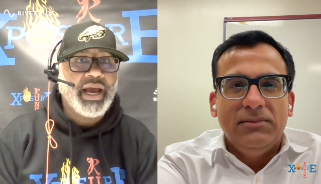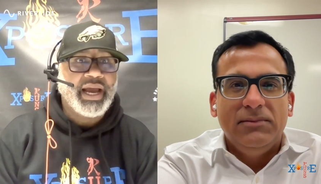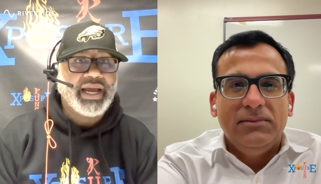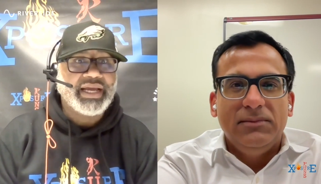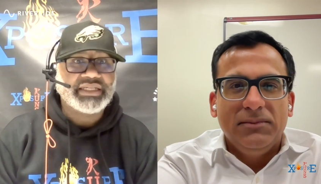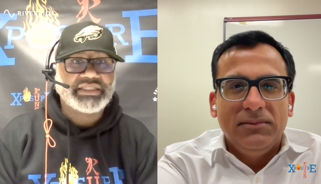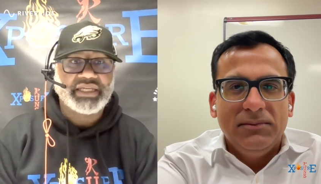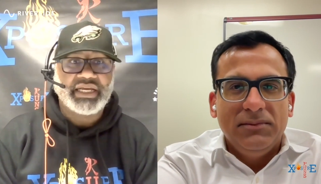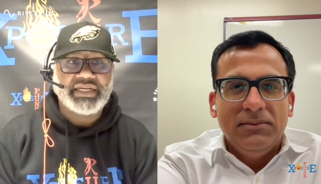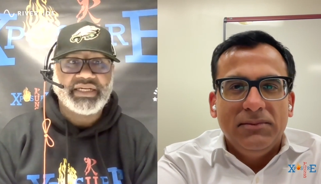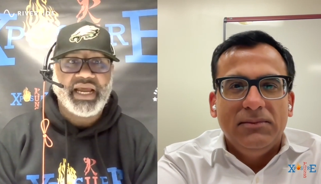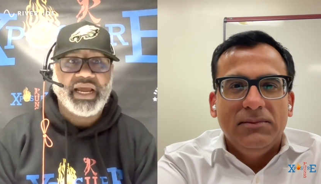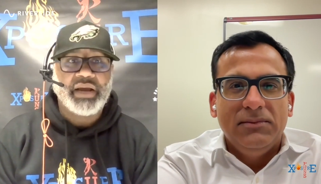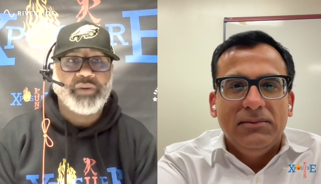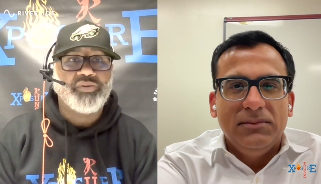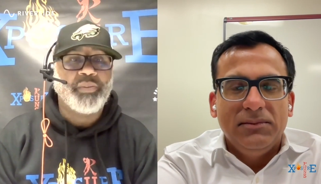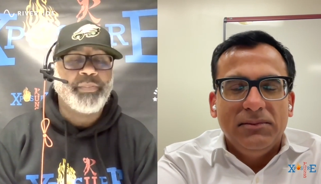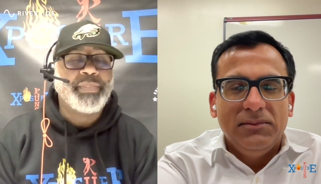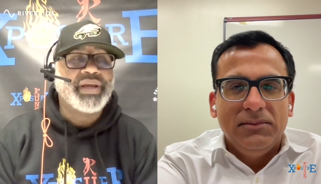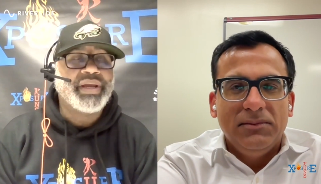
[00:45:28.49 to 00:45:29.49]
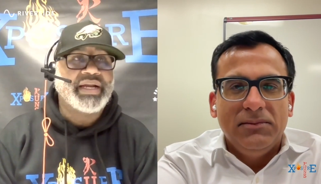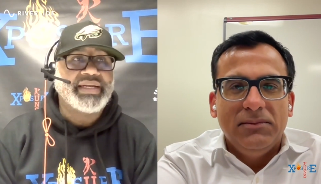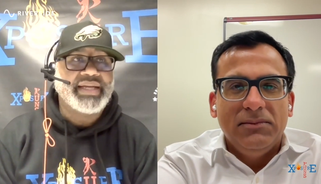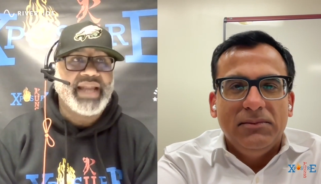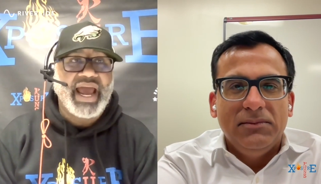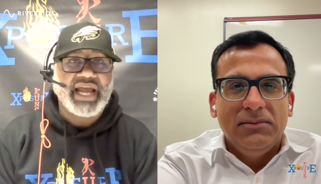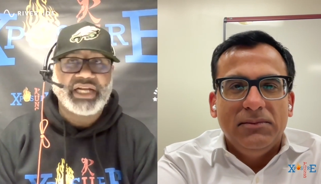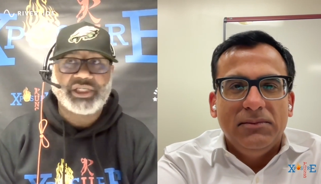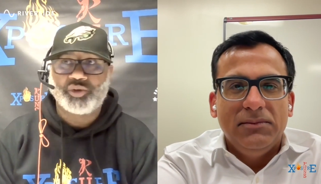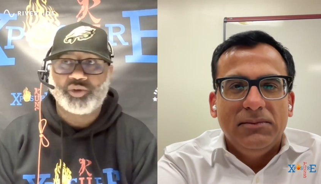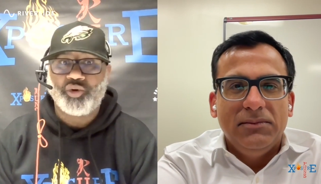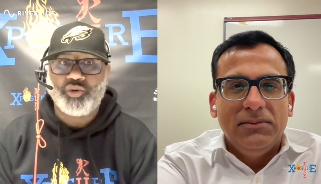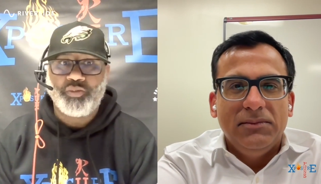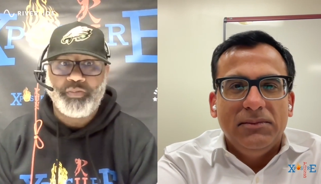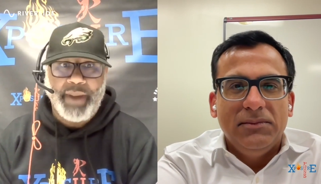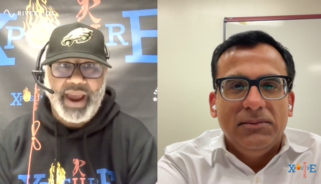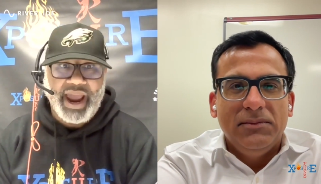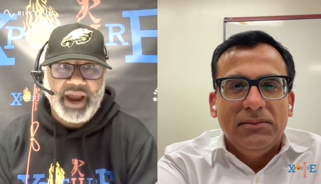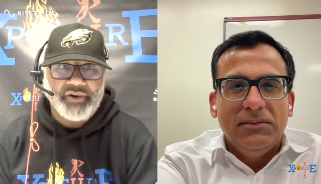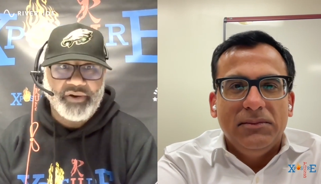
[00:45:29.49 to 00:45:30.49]
Speaker 1: it's a, it will be a natural
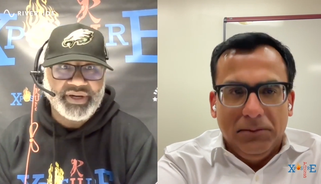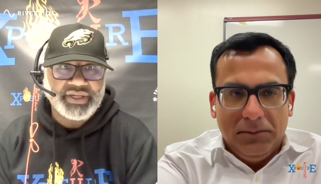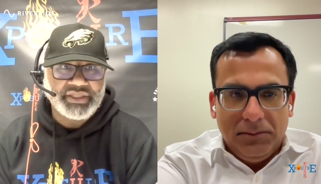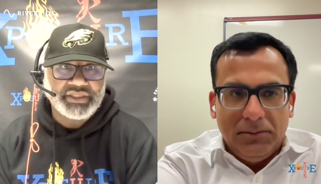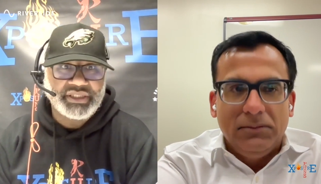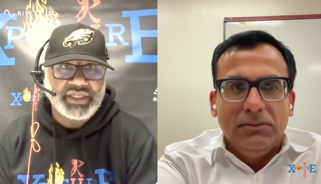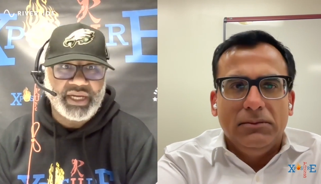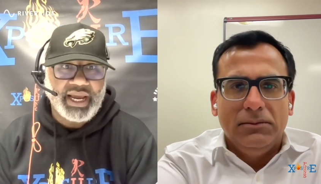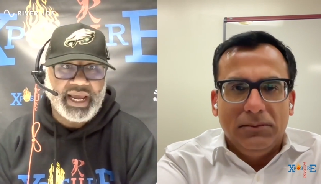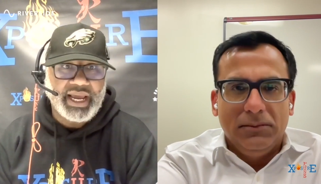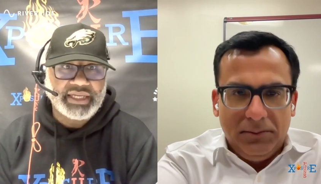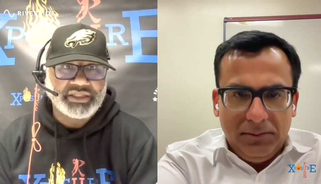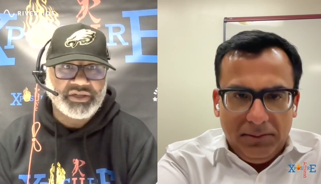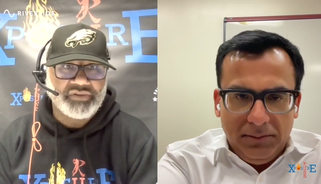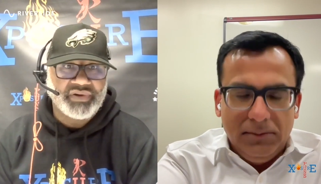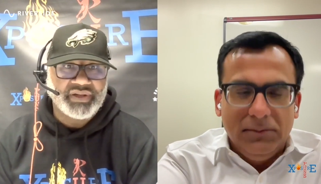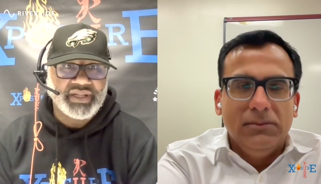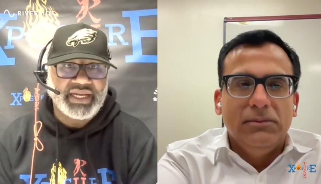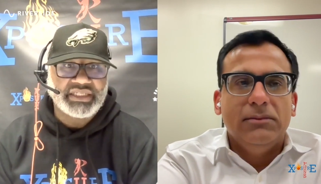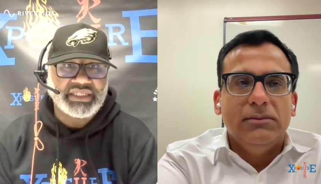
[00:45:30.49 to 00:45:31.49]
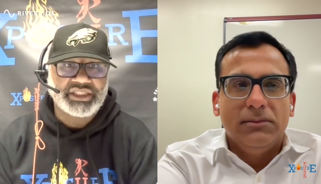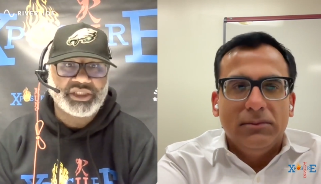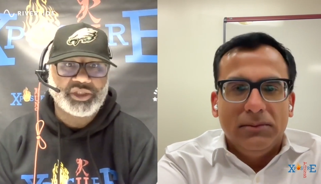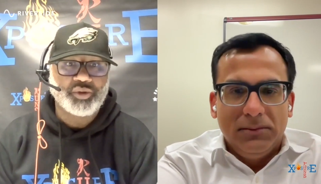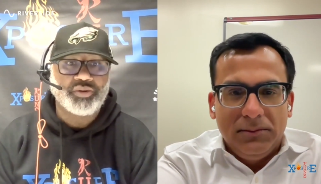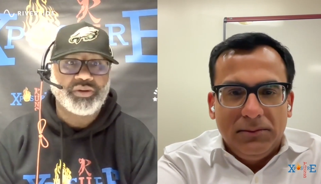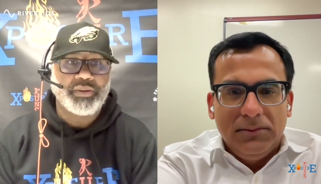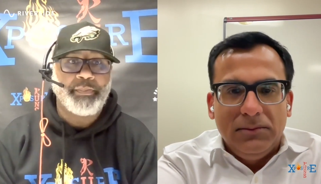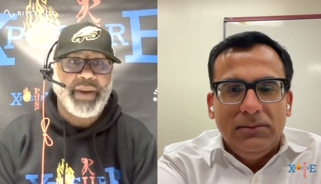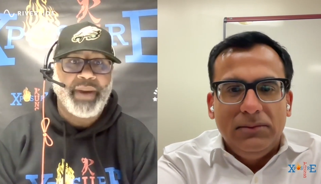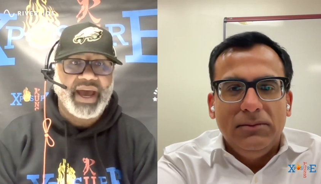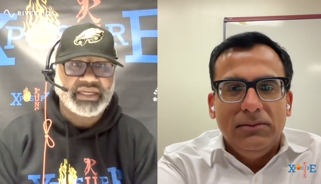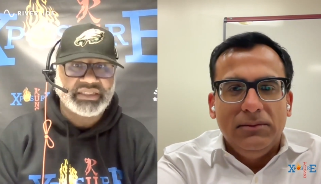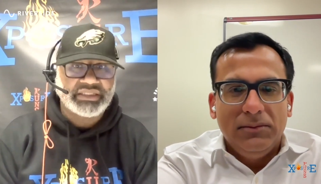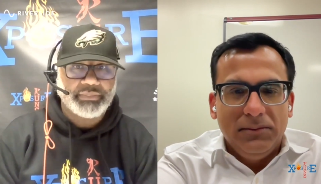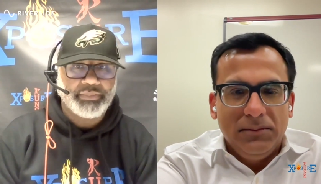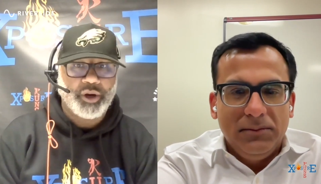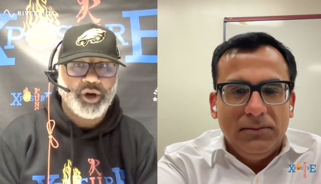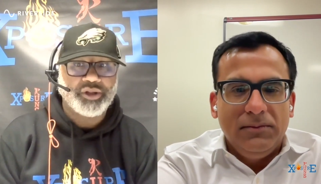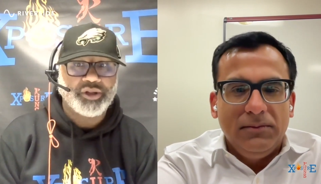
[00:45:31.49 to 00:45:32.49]
marriage as it relates to the
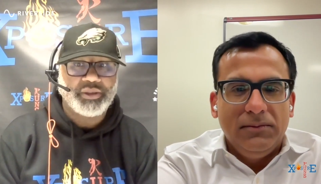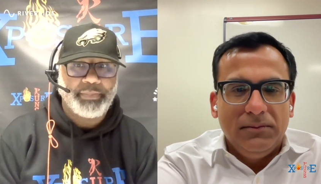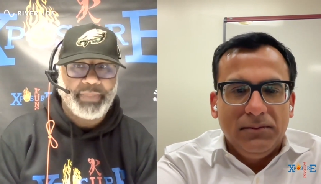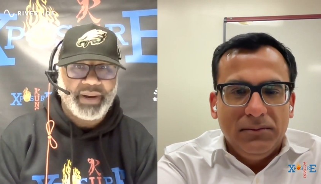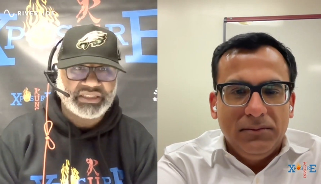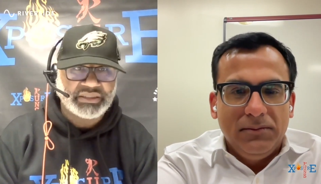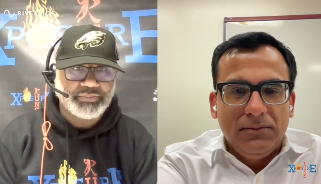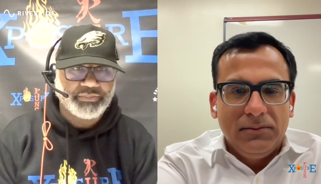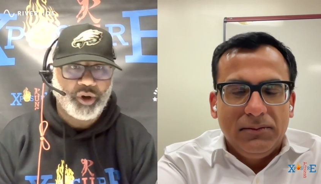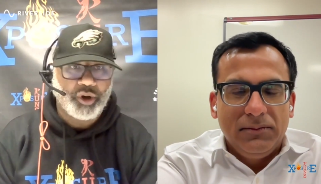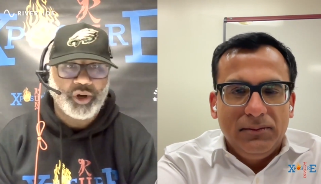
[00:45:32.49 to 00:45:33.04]
basketball, the basketball